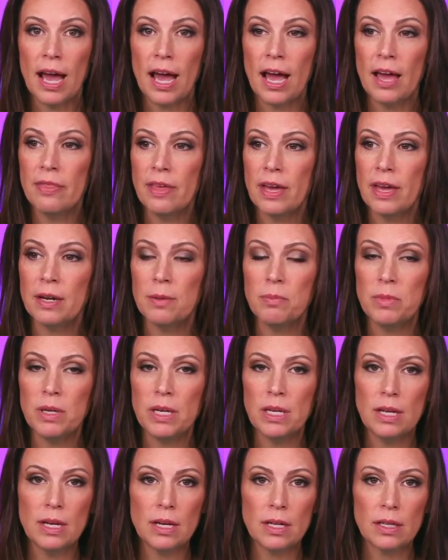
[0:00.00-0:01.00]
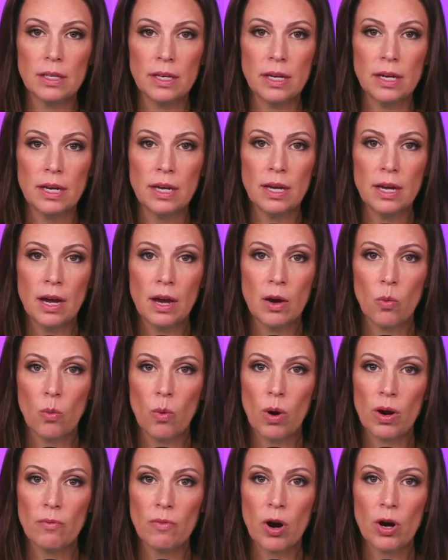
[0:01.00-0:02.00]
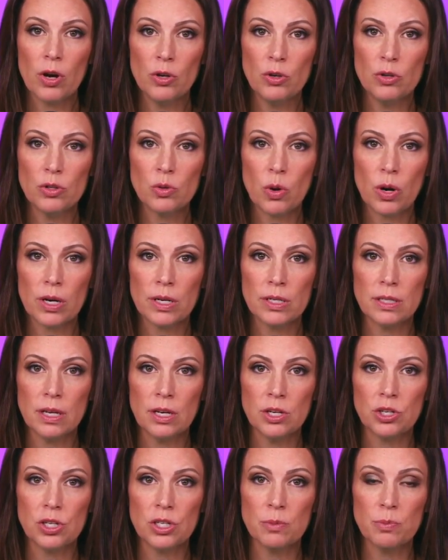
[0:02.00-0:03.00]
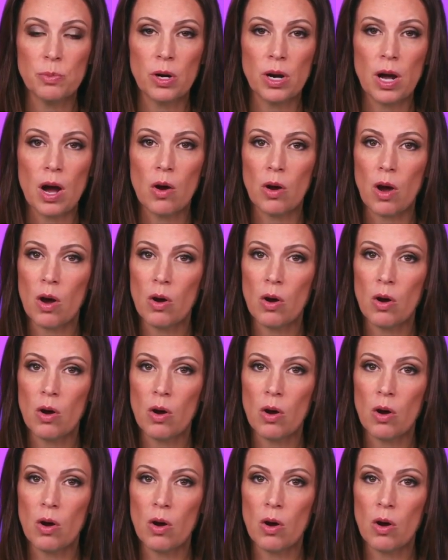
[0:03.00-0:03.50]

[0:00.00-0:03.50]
and immediately one of our news organizations put out,